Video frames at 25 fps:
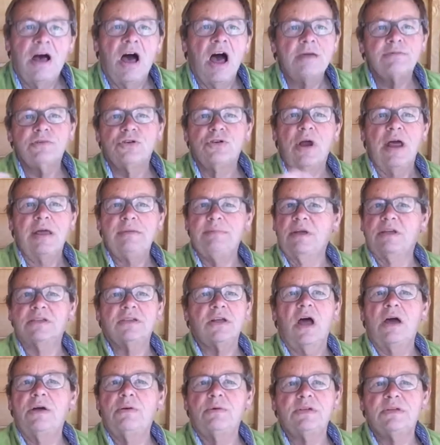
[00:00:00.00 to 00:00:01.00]
I'm great
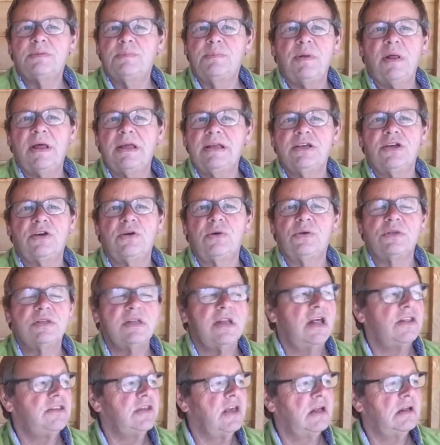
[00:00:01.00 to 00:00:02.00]
because I always play chords
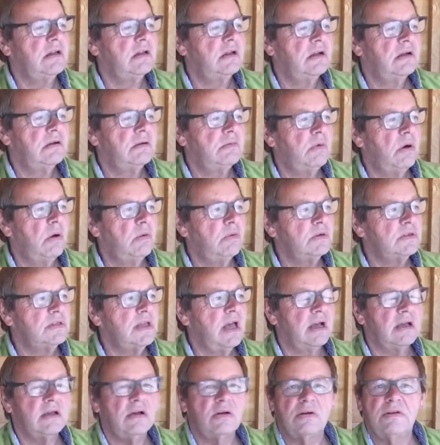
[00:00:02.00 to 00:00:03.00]
and I think, what was
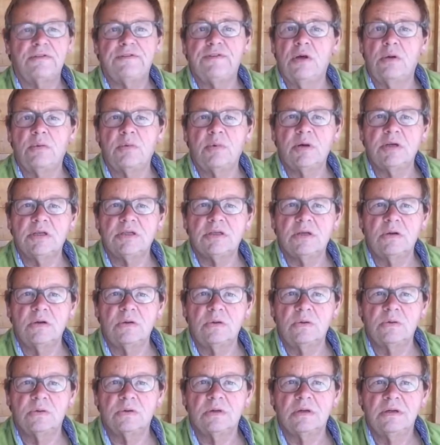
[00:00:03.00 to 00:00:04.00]
that chord? I forgot what it's
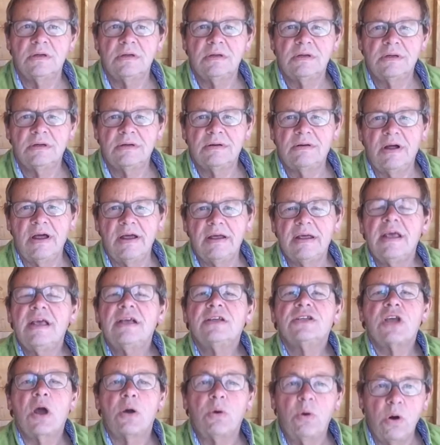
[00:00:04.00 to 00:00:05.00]
called, right?
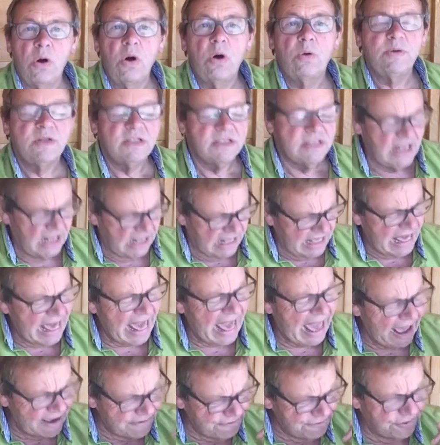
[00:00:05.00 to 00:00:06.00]
So always think
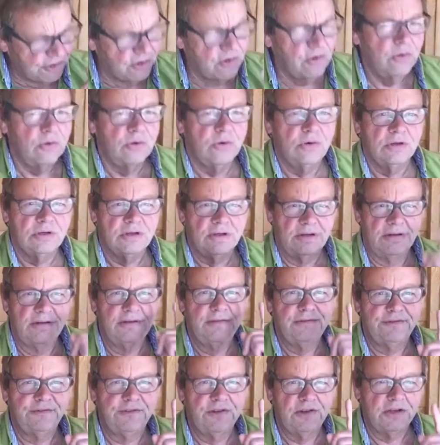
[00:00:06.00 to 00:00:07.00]
F chord,
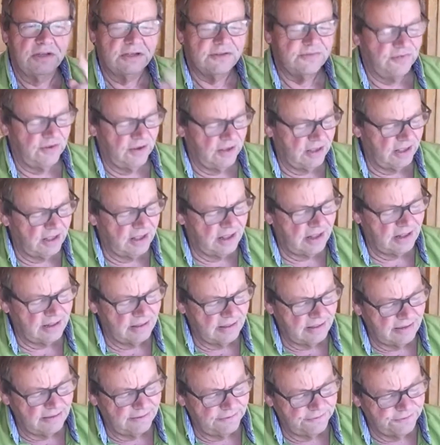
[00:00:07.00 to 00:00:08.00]
first finger,
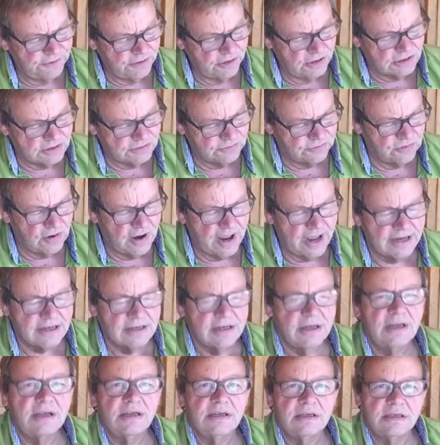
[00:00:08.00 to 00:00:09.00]
first
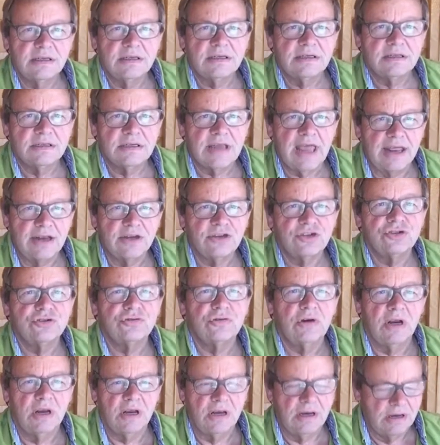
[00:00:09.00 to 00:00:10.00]
fret, second
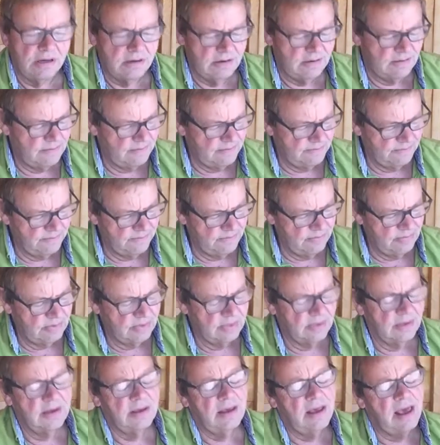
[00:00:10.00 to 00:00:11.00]
string,
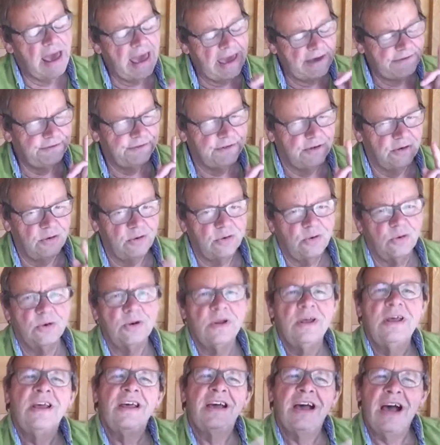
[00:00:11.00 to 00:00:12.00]
F
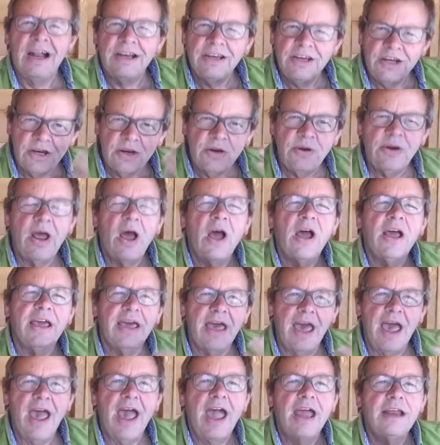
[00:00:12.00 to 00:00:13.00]
chord. And you do it
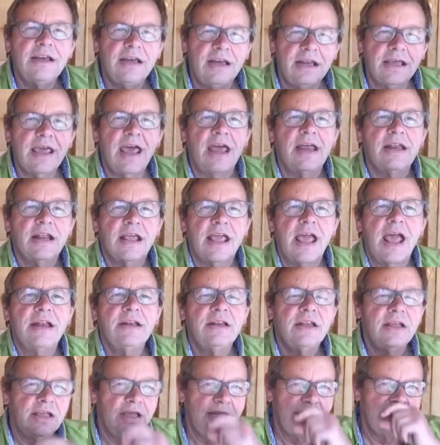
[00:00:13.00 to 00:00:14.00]
again and again and
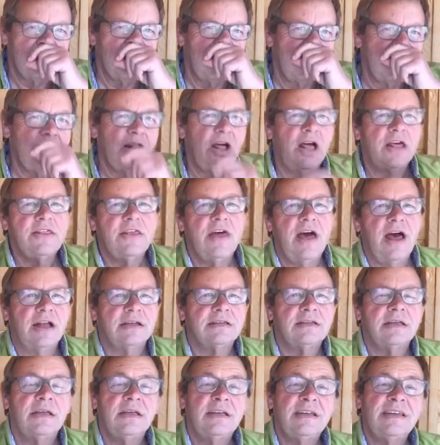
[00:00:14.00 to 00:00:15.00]
again, like
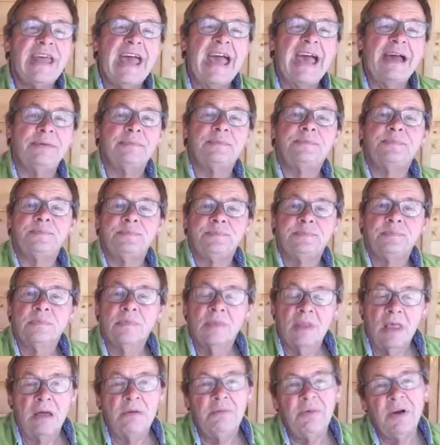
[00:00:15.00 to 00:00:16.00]
that. Now,
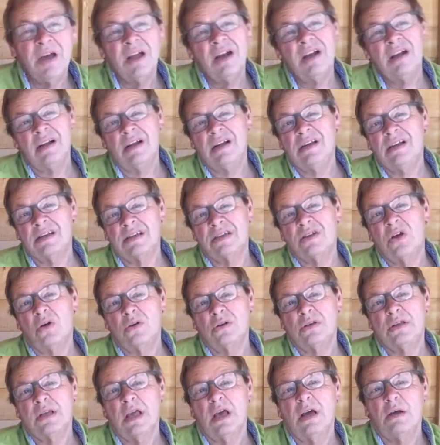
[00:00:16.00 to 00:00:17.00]
we're going to learn a
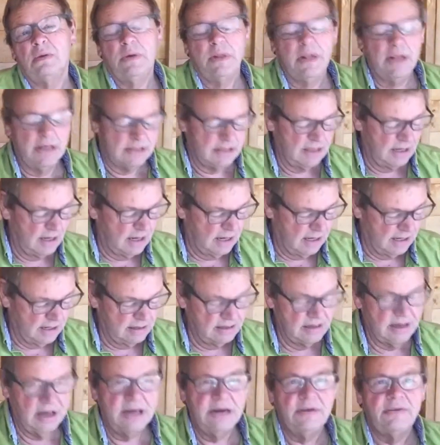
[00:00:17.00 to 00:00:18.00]
song to go with it today.
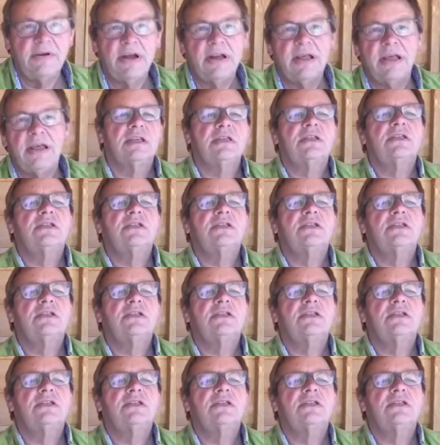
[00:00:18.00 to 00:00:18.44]
Are you ready?